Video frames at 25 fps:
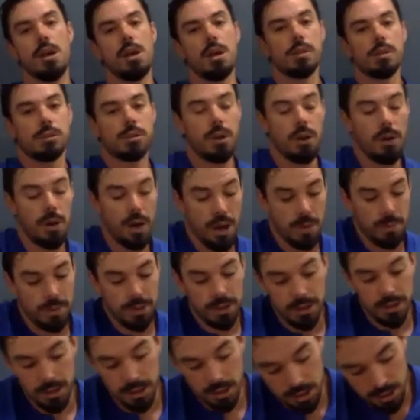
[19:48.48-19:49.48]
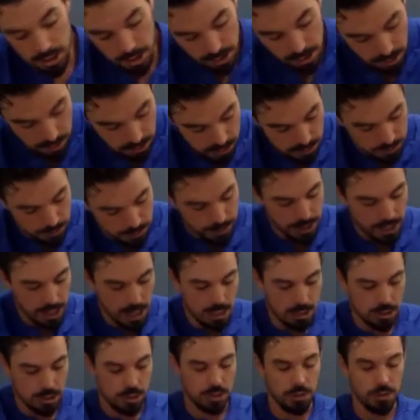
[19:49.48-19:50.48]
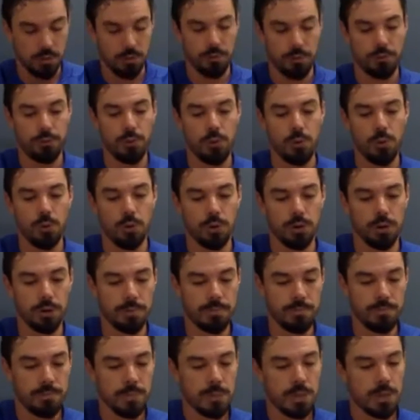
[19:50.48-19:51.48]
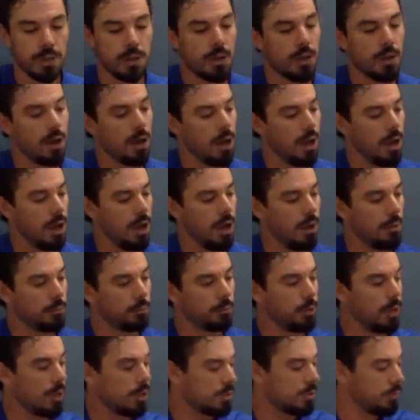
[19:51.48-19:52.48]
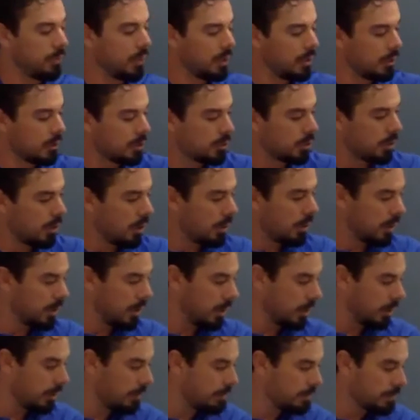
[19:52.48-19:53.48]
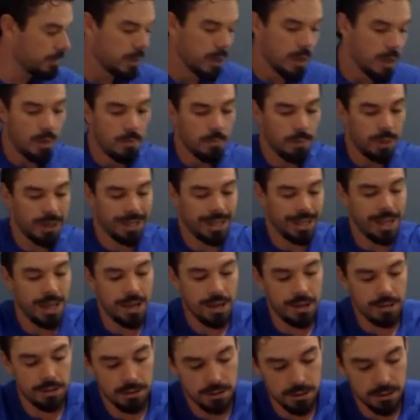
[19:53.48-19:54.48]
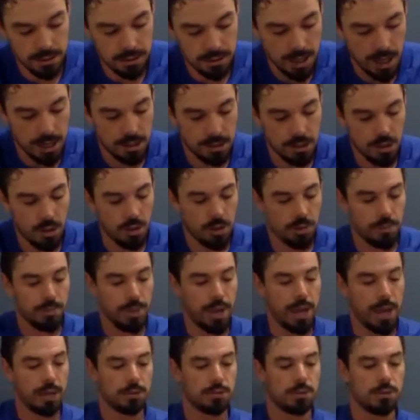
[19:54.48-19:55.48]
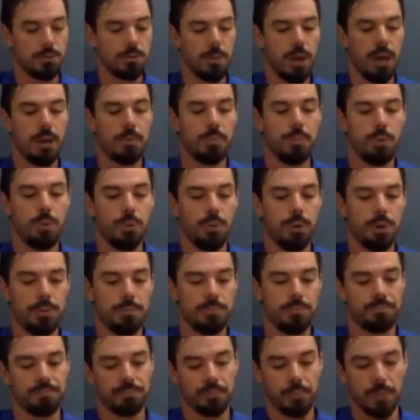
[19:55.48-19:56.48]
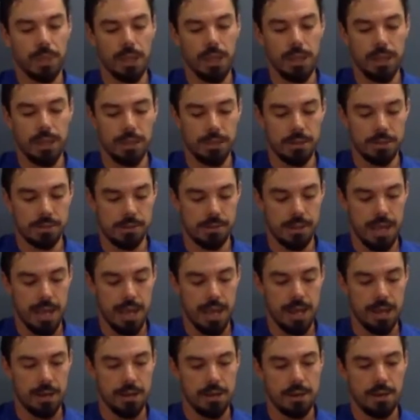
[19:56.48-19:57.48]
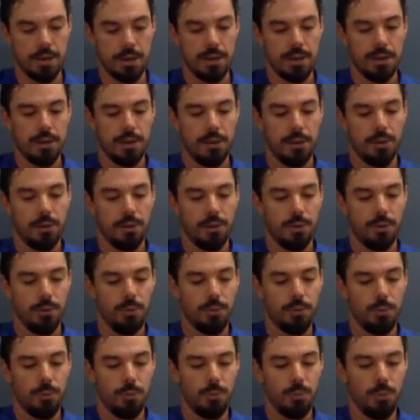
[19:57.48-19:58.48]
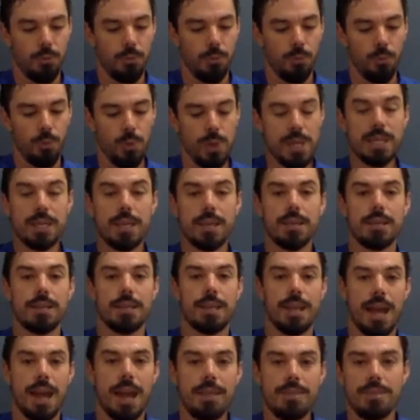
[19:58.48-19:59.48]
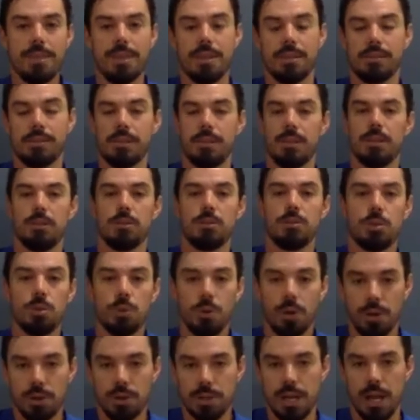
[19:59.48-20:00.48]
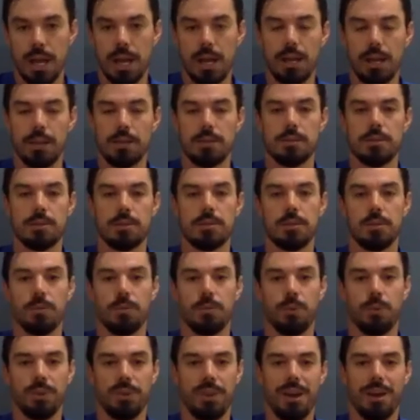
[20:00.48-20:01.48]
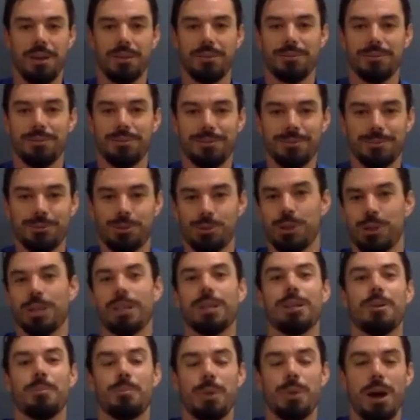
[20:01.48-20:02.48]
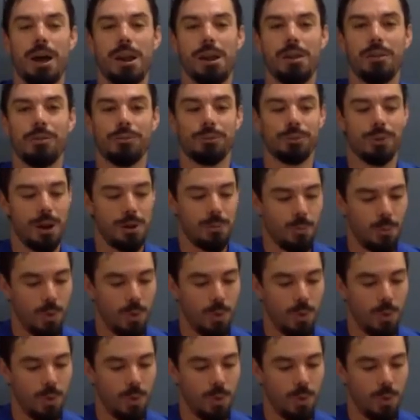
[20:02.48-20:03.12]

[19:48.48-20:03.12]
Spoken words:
So, a huge pitch for resveratrol here. But again, kind of going back to my point is that we can get this into our diets without drinking a bottle of red